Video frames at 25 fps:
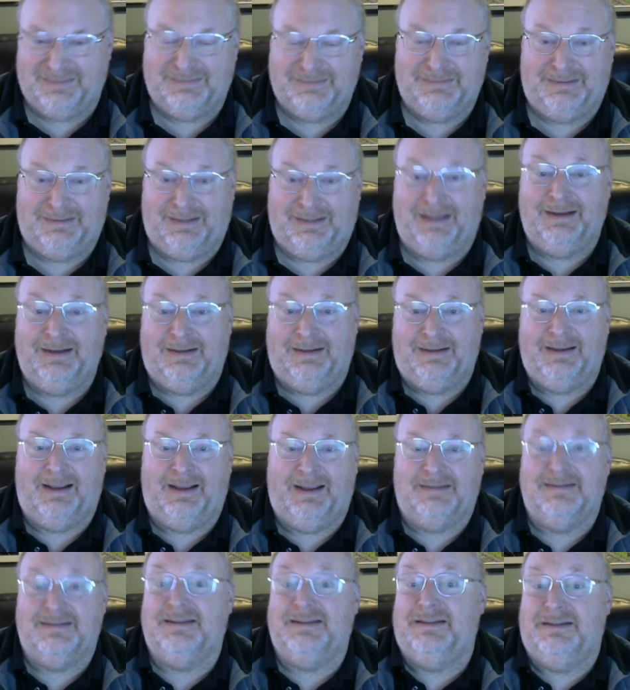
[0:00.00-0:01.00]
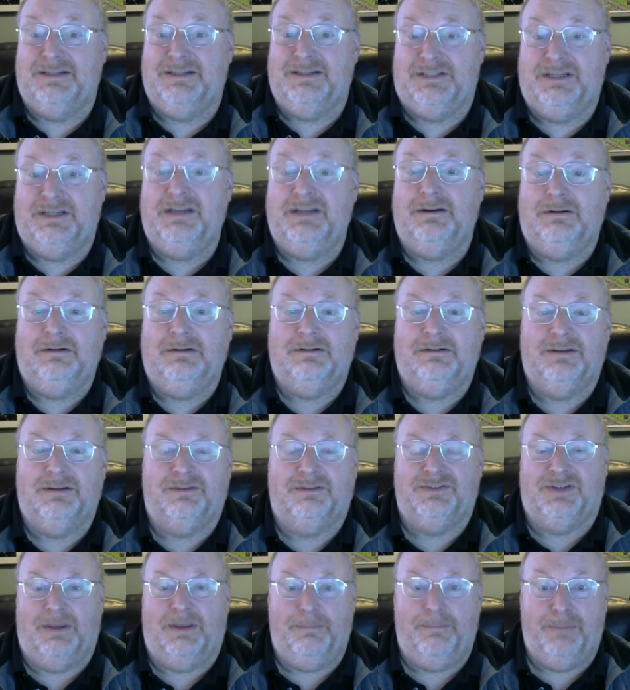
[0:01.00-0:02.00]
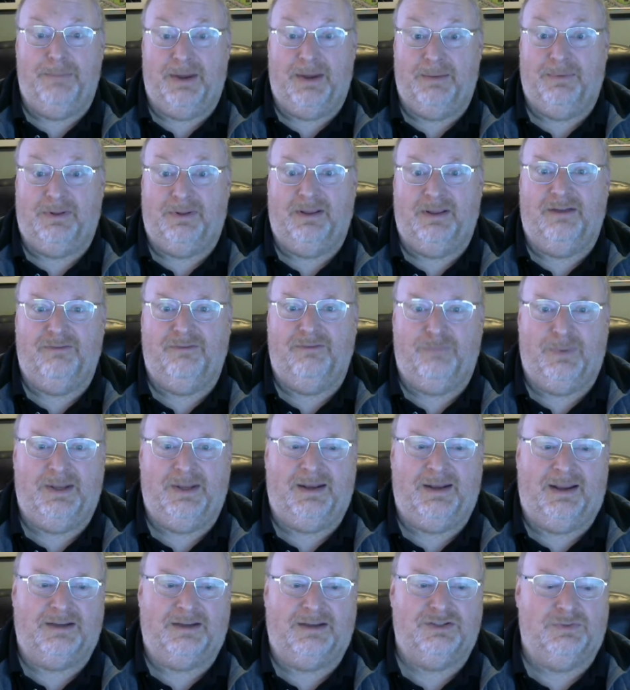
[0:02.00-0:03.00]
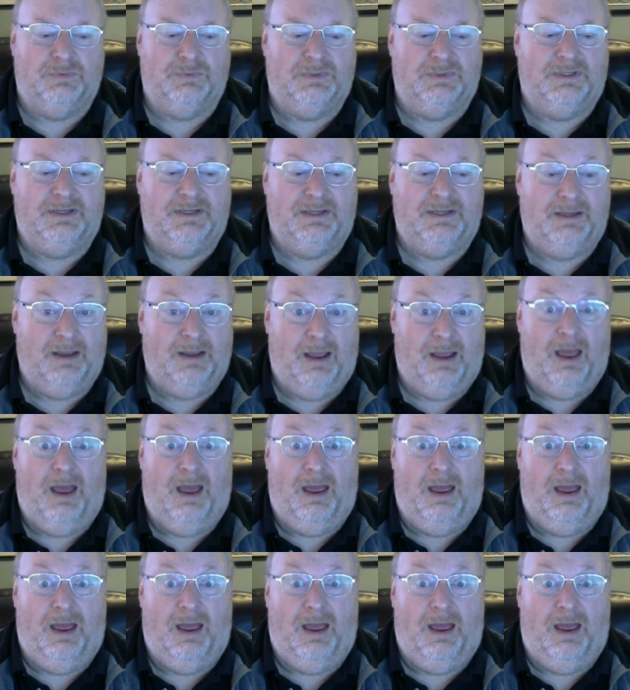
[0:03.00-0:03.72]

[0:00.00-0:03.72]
lately, as in this year, some people have been actually